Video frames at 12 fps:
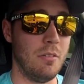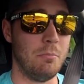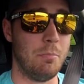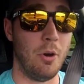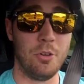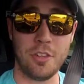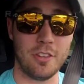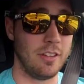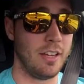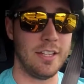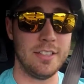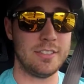Most of the
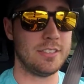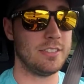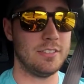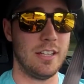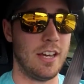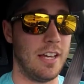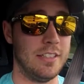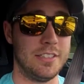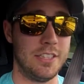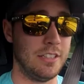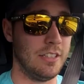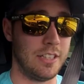lights had
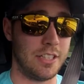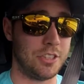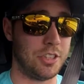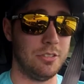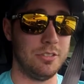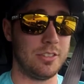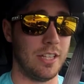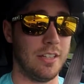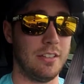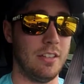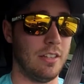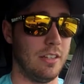sealing issues, like
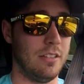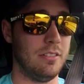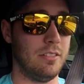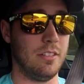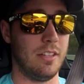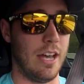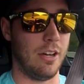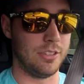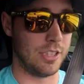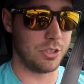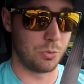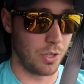the
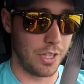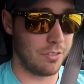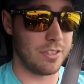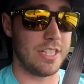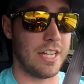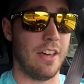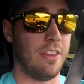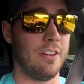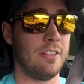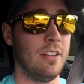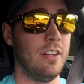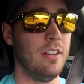housings weren't even together.
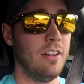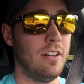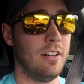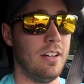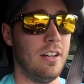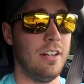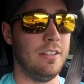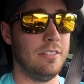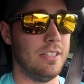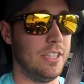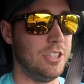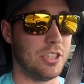
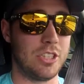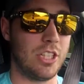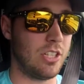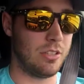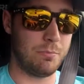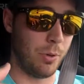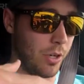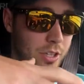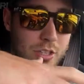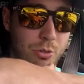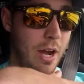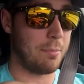He just put
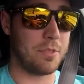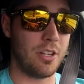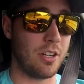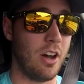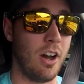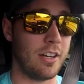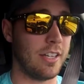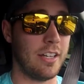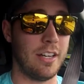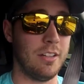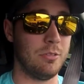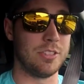a crap ton of caulking
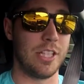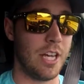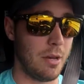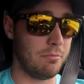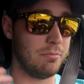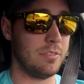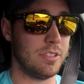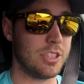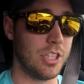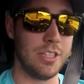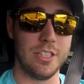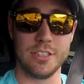in it and was like, yep, it's
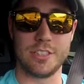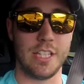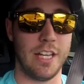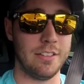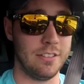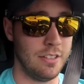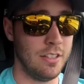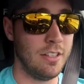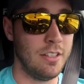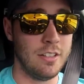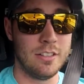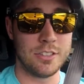good, it'll stay.
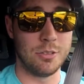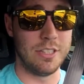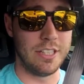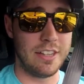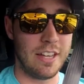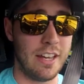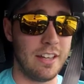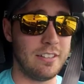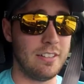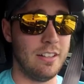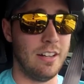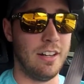So we did that.
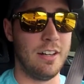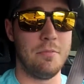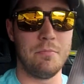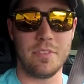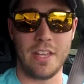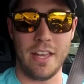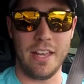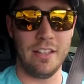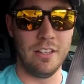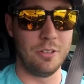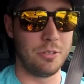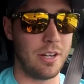The
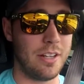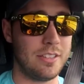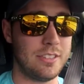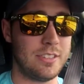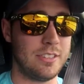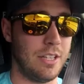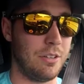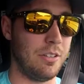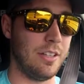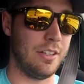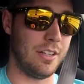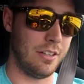halo rings, they were
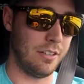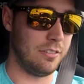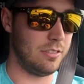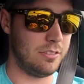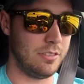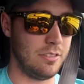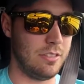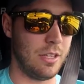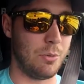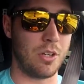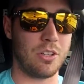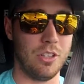in there, they
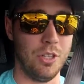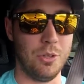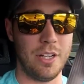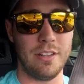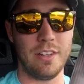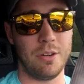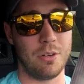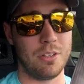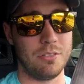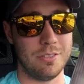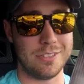weren't glued in, they were